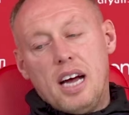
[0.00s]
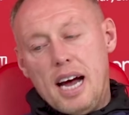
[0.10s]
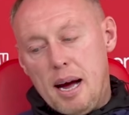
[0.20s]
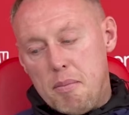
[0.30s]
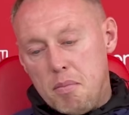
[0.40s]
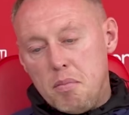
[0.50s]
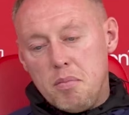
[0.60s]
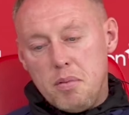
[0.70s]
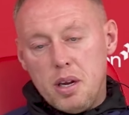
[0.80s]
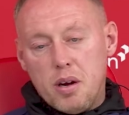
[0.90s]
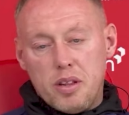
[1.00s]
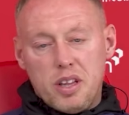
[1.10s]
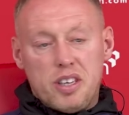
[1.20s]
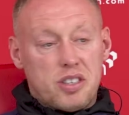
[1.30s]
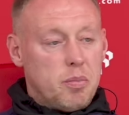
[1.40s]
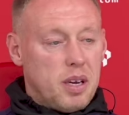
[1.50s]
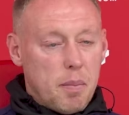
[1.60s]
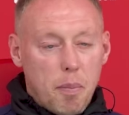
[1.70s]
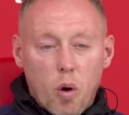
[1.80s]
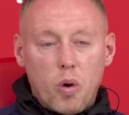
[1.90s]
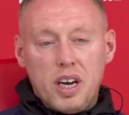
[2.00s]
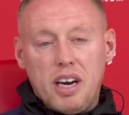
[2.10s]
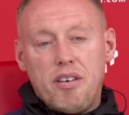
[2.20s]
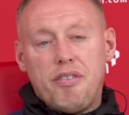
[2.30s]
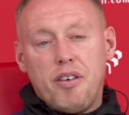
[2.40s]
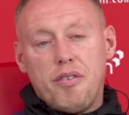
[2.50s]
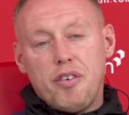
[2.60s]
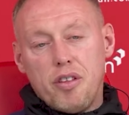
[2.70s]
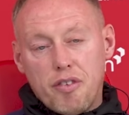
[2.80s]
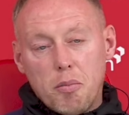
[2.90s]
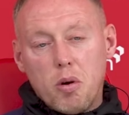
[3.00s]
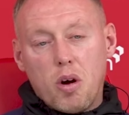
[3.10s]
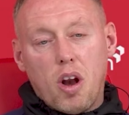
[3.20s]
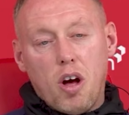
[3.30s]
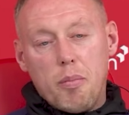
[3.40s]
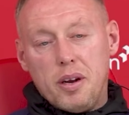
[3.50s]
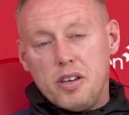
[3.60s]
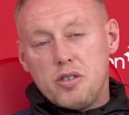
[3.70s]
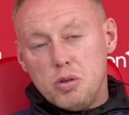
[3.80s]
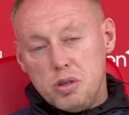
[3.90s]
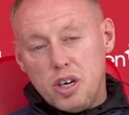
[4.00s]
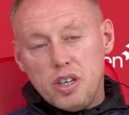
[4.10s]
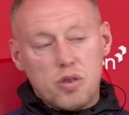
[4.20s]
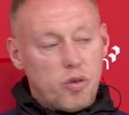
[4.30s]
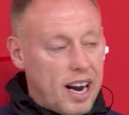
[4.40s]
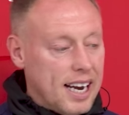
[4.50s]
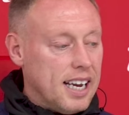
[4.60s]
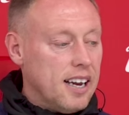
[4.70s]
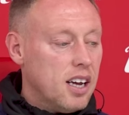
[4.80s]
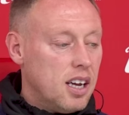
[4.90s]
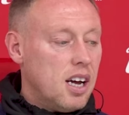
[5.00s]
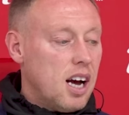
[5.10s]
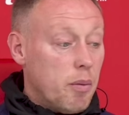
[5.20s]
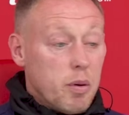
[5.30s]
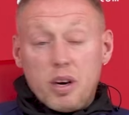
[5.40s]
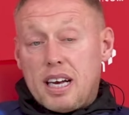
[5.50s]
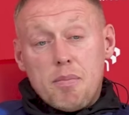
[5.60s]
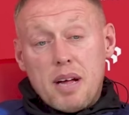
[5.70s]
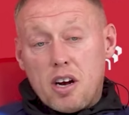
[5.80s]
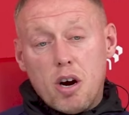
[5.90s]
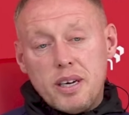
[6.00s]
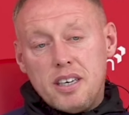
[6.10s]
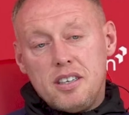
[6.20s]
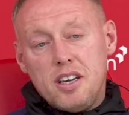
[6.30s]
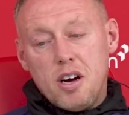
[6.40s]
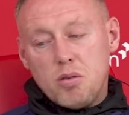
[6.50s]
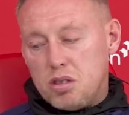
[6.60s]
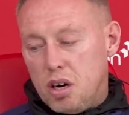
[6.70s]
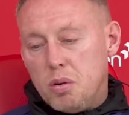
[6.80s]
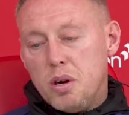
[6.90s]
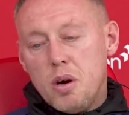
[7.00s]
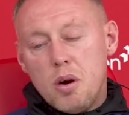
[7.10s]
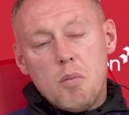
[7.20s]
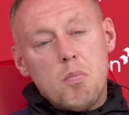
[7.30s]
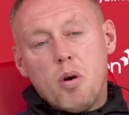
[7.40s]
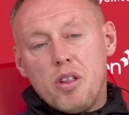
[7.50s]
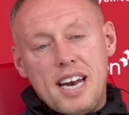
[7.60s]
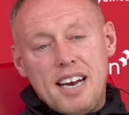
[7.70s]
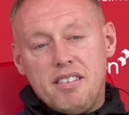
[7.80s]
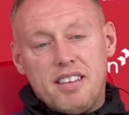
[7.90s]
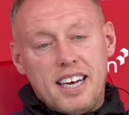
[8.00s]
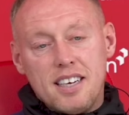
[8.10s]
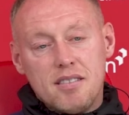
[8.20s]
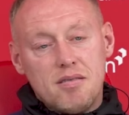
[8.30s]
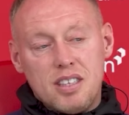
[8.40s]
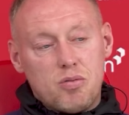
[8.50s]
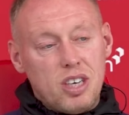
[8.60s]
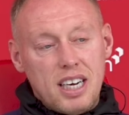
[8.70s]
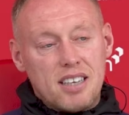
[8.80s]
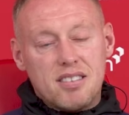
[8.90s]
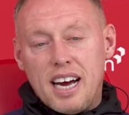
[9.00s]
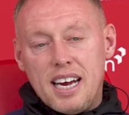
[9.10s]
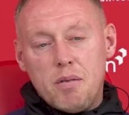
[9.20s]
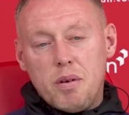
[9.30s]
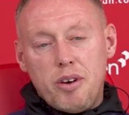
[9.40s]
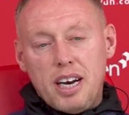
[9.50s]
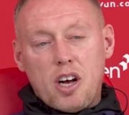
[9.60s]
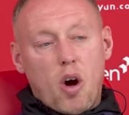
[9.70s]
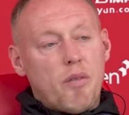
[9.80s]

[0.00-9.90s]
Um, you know, this could be an important era for, for the football club and the two years already. And we want to keep that going, you know. So more than anything, it's really exciting and we're really